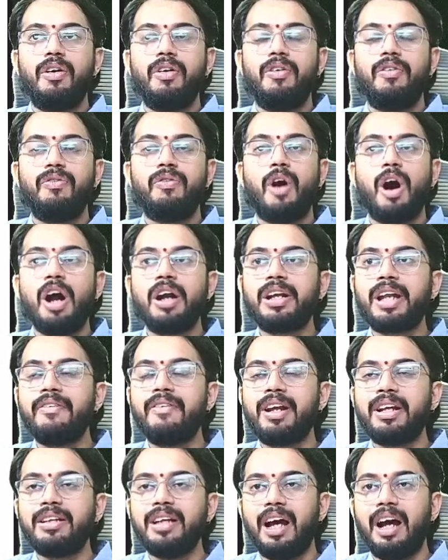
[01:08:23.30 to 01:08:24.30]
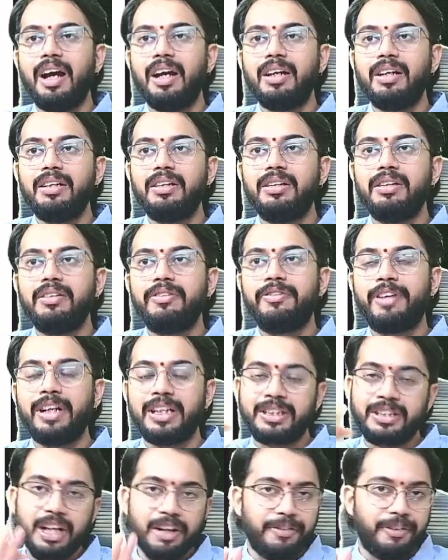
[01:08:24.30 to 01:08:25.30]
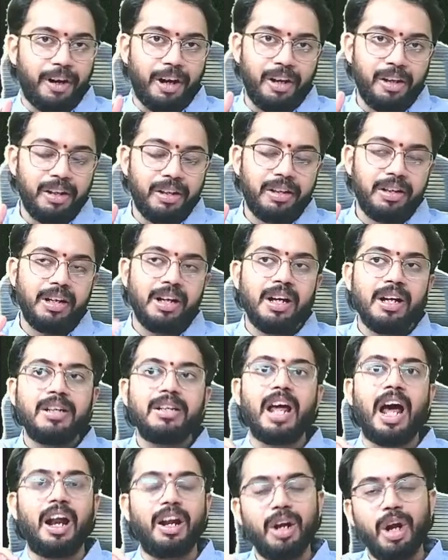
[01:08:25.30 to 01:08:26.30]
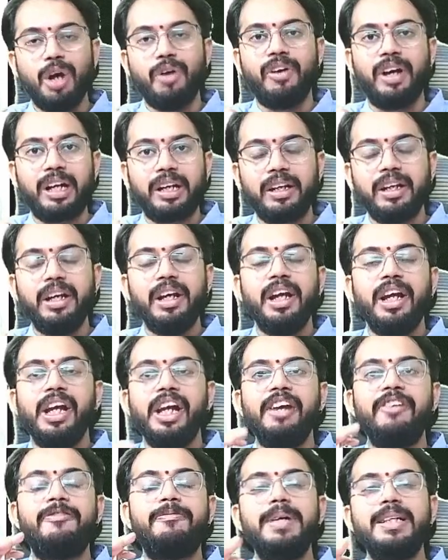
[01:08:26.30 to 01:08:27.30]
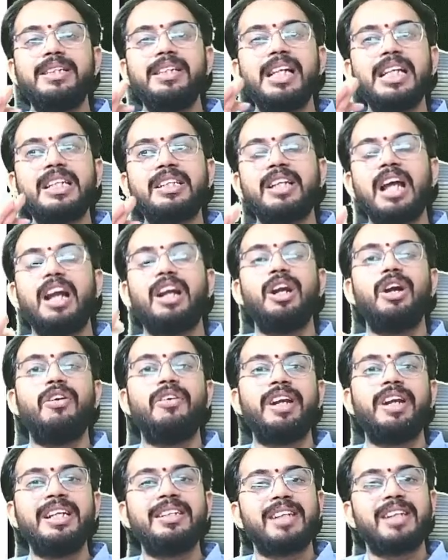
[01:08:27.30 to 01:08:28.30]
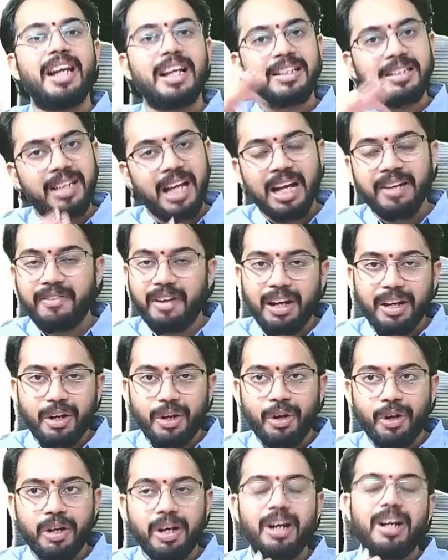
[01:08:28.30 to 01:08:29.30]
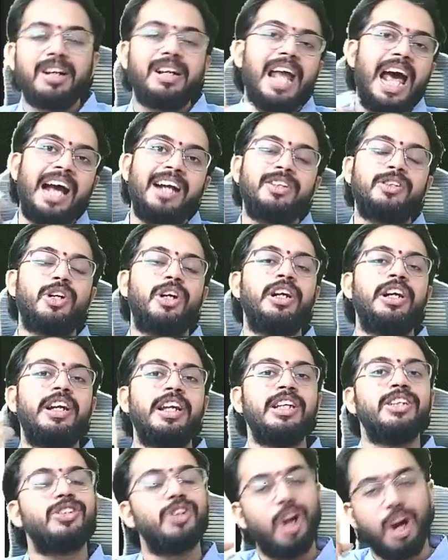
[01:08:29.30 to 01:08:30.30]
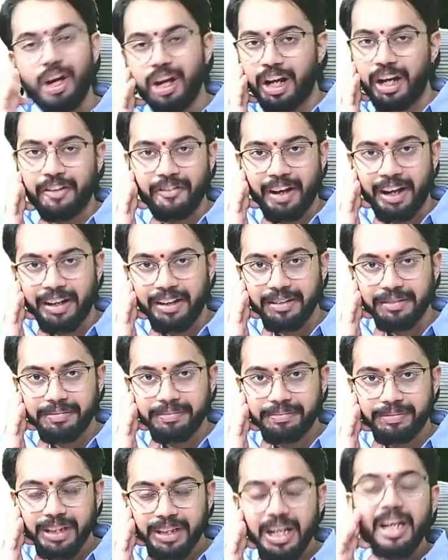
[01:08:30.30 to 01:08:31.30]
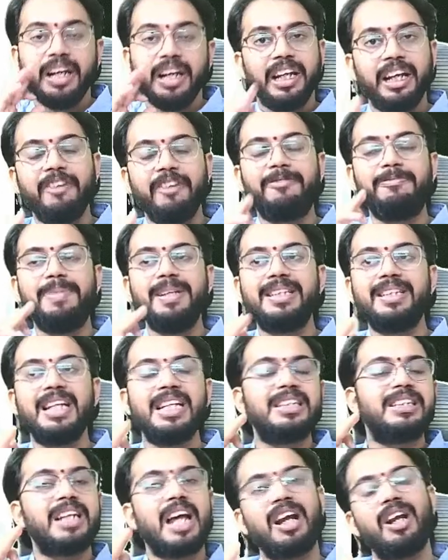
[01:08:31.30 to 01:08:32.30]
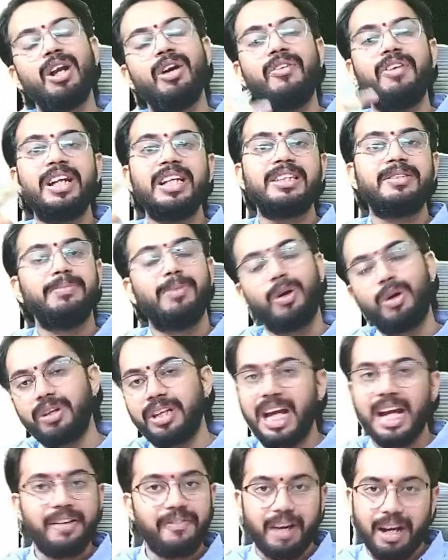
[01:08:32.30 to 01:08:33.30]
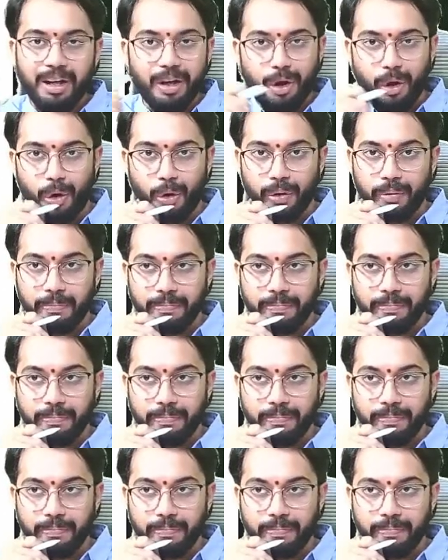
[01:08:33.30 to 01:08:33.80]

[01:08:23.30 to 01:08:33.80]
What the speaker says: whatever the, first of all, turnover, if business turnover is less than 1 crore, tax audit is not required. If business turnover is more than 1 crore,